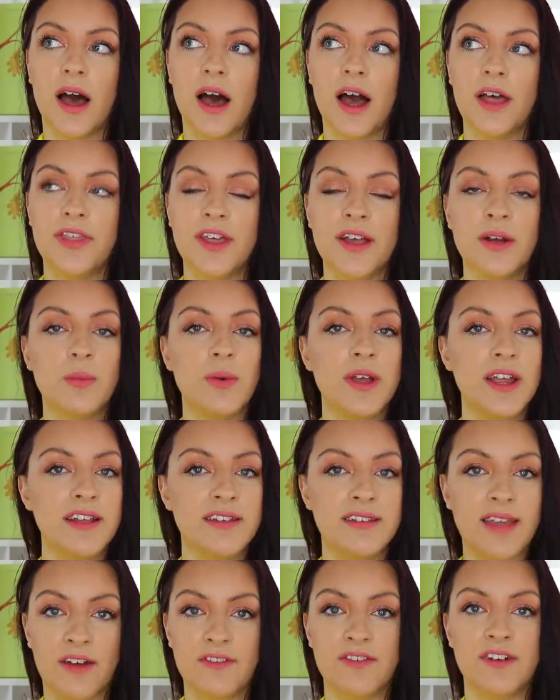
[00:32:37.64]
I think we
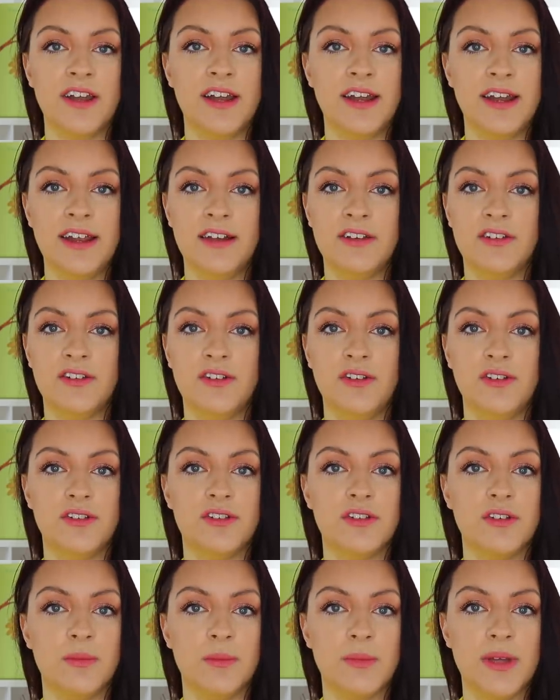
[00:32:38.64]
definitely need to do
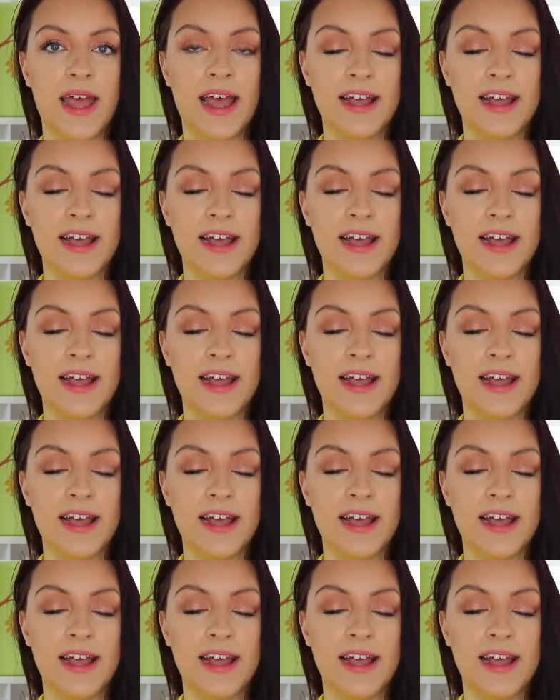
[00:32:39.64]
some